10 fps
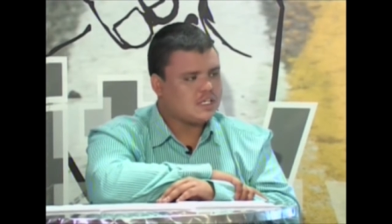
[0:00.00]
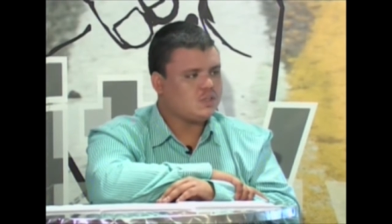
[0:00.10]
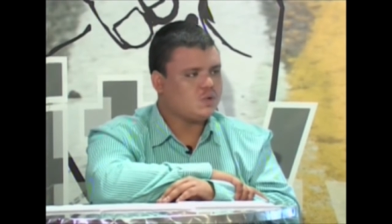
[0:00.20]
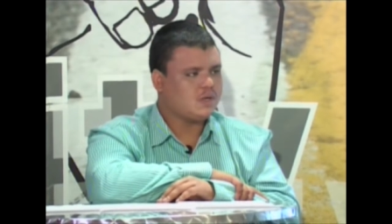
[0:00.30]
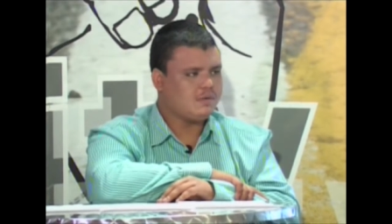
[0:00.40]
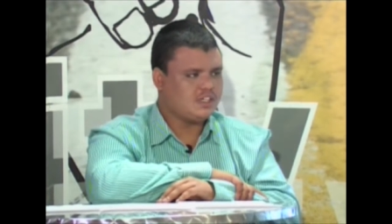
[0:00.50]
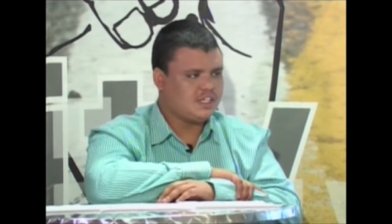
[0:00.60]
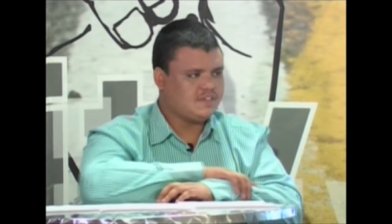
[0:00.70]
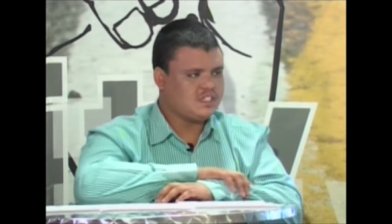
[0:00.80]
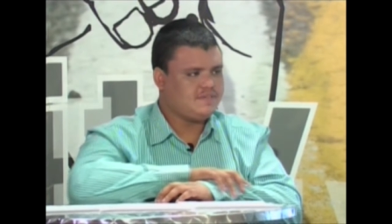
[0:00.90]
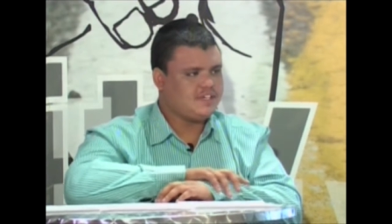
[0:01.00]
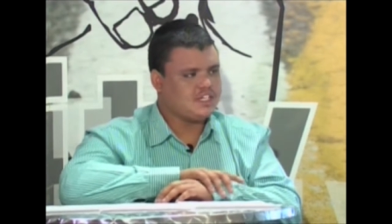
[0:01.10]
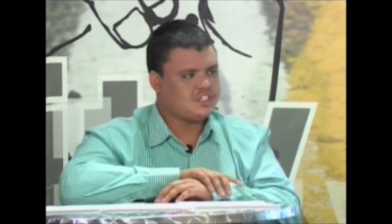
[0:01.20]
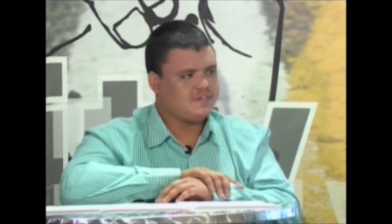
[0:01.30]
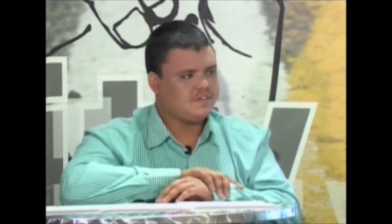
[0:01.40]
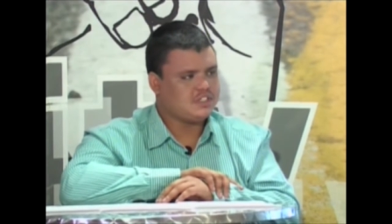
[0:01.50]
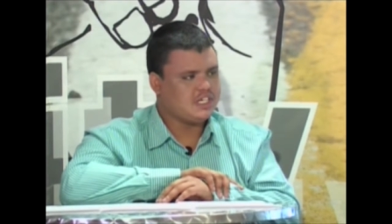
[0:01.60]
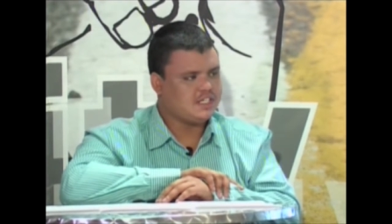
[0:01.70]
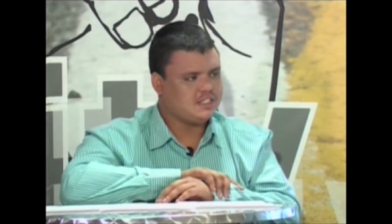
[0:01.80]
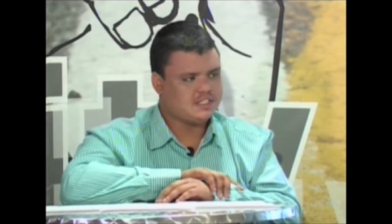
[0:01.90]
talk about diversification of our
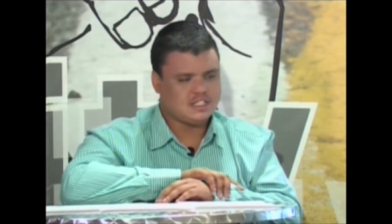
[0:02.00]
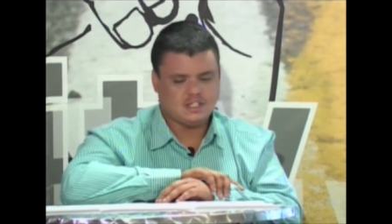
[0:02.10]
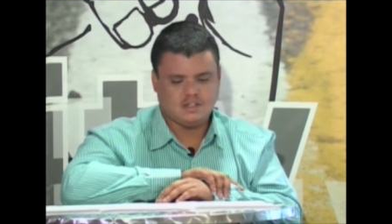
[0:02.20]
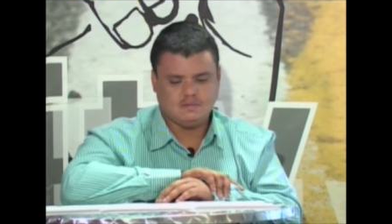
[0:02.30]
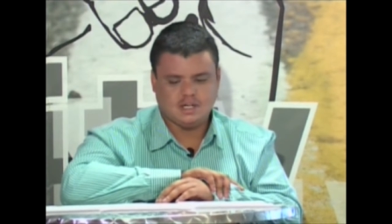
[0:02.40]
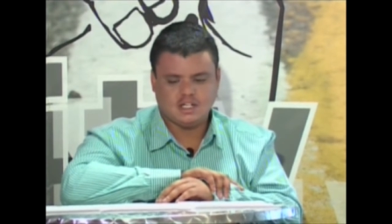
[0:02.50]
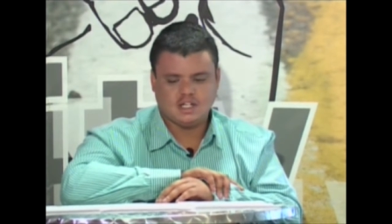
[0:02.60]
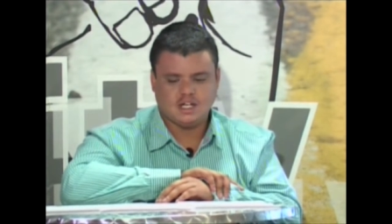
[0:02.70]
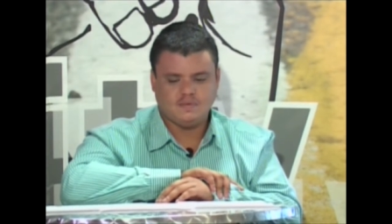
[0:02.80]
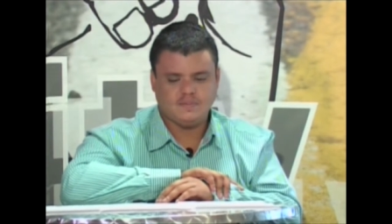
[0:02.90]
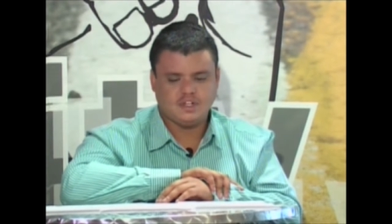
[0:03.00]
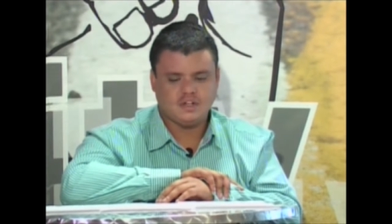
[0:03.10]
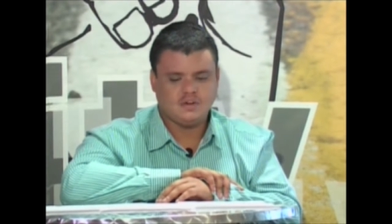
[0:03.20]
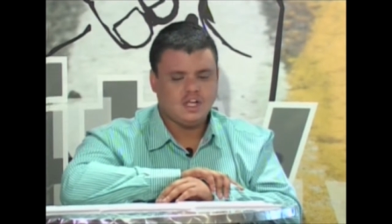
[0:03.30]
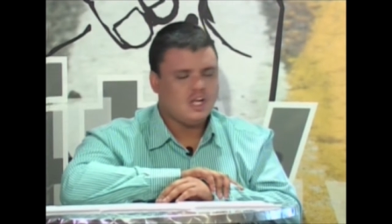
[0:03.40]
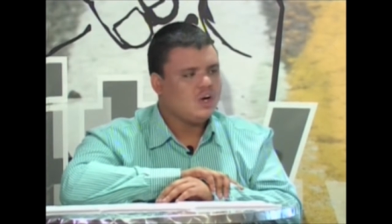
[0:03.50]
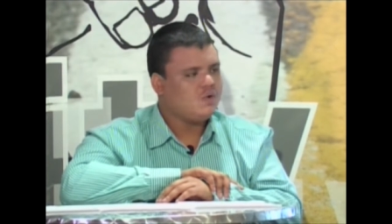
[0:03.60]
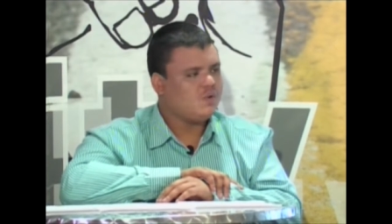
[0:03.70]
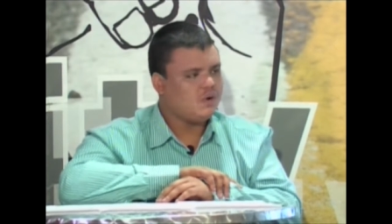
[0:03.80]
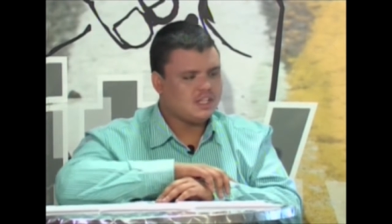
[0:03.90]
channels. Mark,
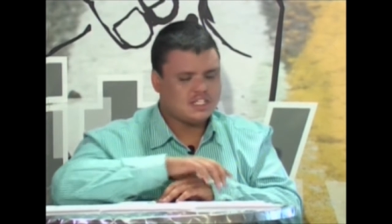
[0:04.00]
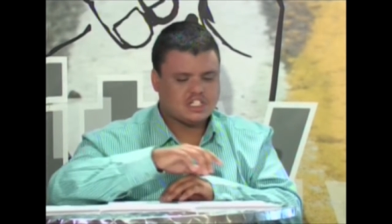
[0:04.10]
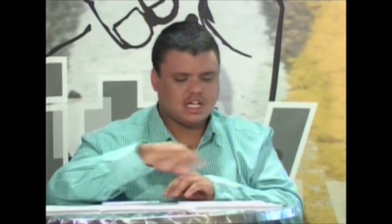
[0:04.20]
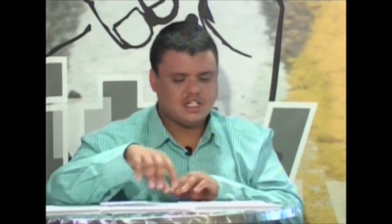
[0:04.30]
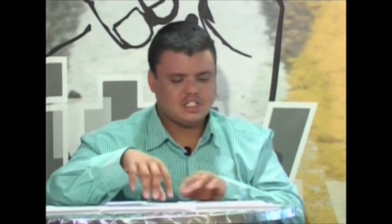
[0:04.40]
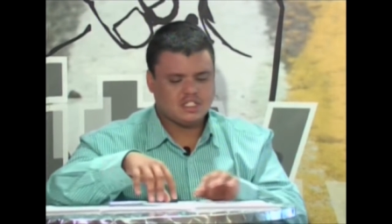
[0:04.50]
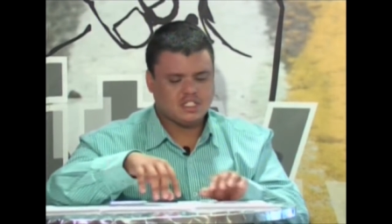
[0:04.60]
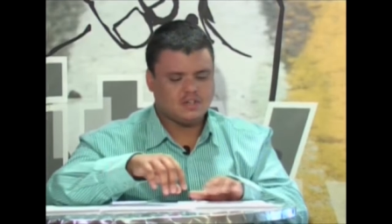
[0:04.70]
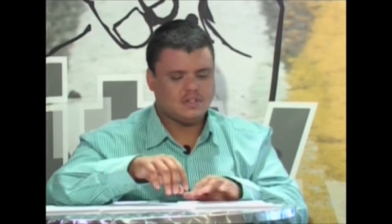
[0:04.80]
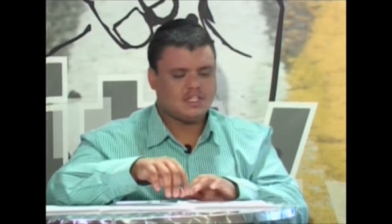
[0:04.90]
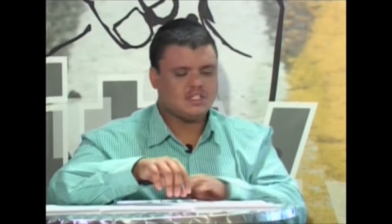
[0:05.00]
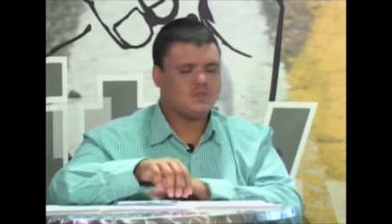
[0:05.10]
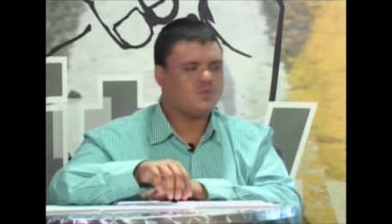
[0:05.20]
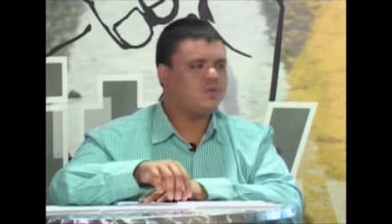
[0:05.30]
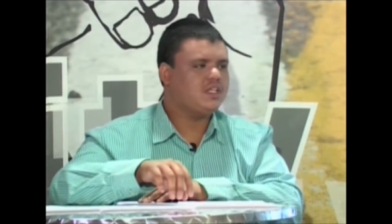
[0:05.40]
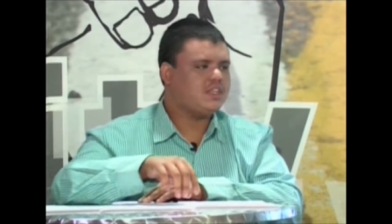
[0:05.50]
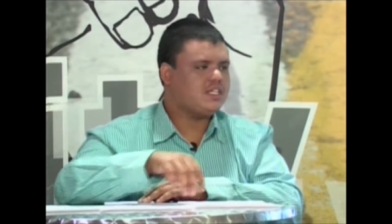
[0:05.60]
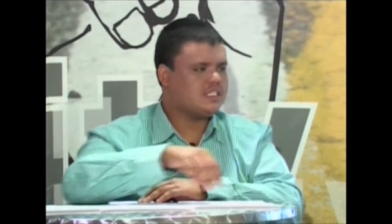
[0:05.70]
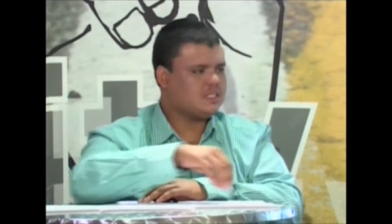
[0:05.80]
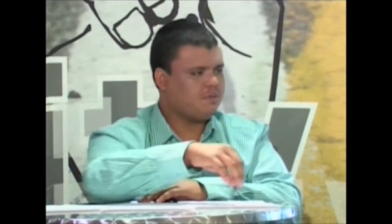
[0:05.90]
the challenges though is with the
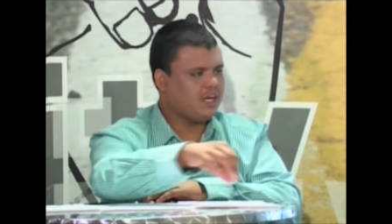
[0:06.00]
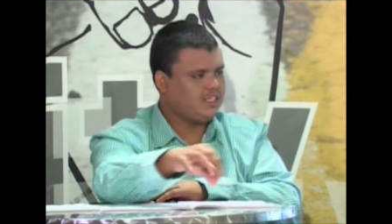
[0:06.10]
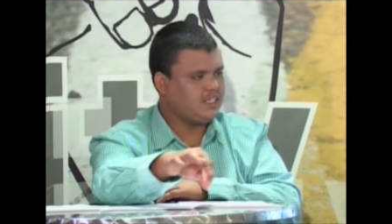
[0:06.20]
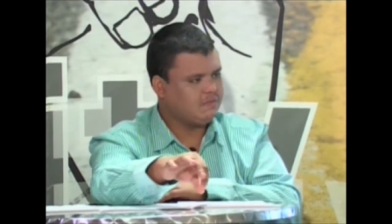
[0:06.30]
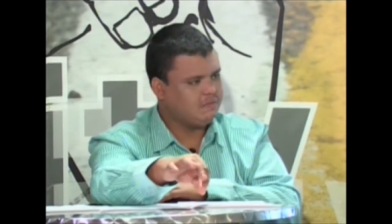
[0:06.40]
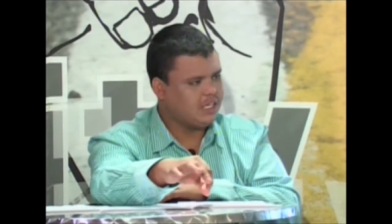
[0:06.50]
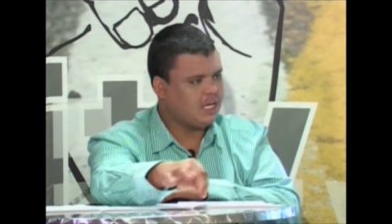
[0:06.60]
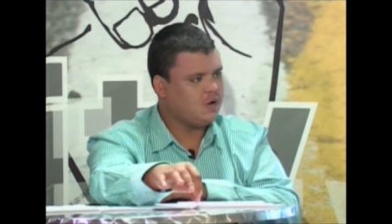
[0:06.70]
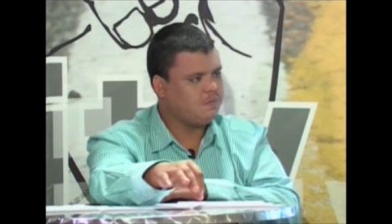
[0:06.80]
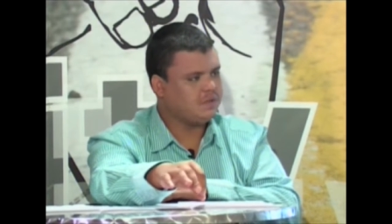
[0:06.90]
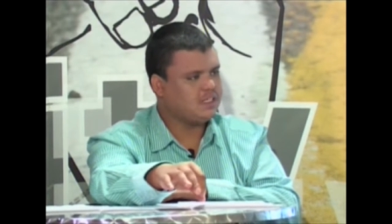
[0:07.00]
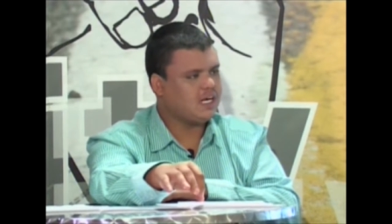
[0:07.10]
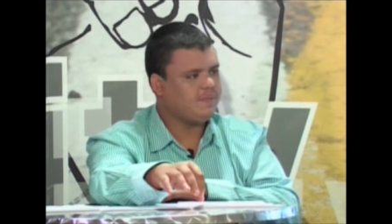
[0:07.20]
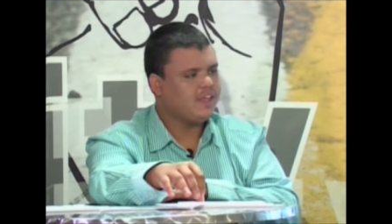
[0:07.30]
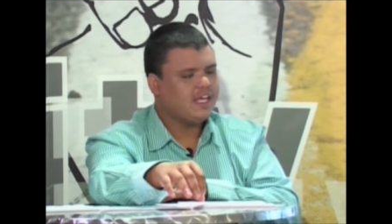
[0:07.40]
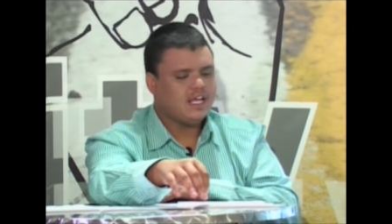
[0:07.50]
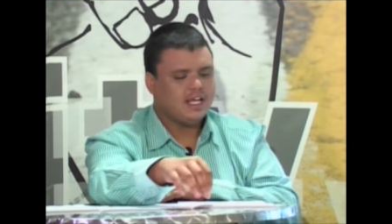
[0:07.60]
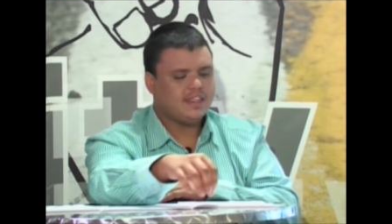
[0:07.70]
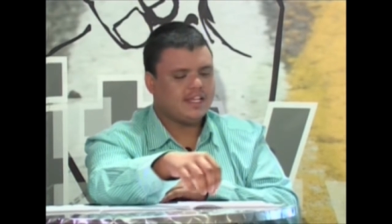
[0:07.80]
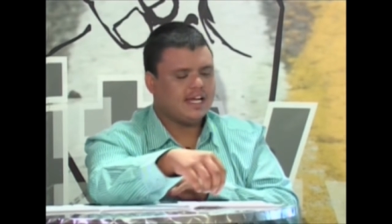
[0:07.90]
spectrum being opened up,
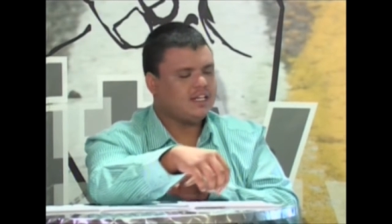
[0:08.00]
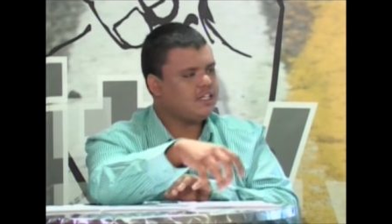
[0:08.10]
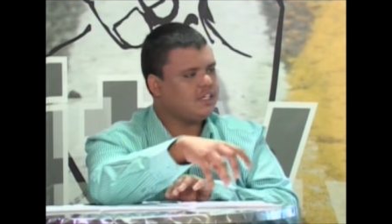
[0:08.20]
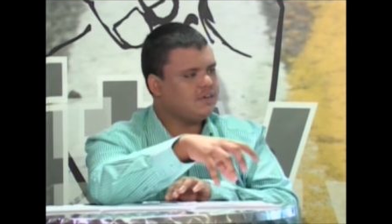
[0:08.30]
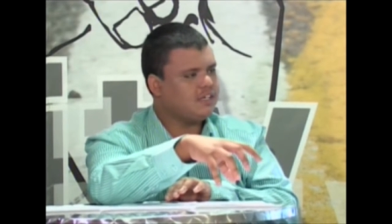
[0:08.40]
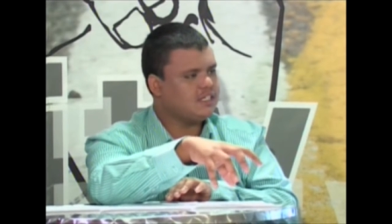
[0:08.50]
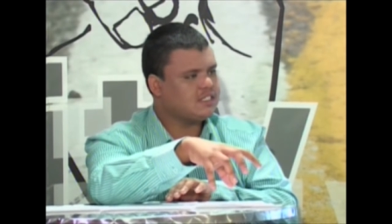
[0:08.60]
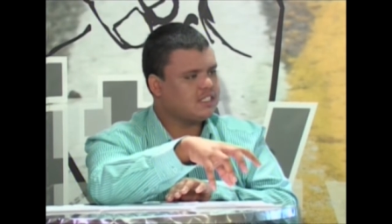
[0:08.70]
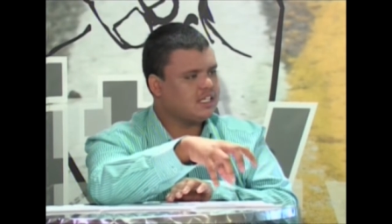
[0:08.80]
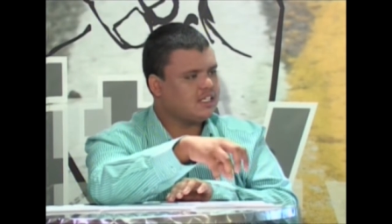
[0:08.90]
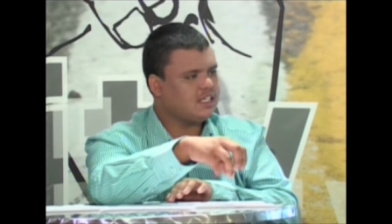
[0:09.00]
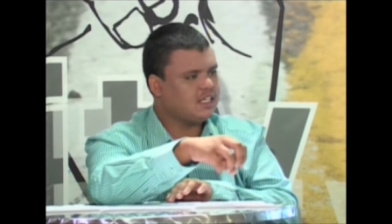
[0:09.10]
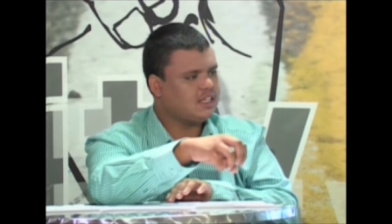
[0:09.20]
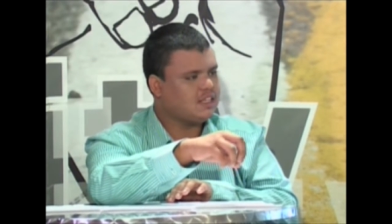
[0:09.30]
the reality though is that the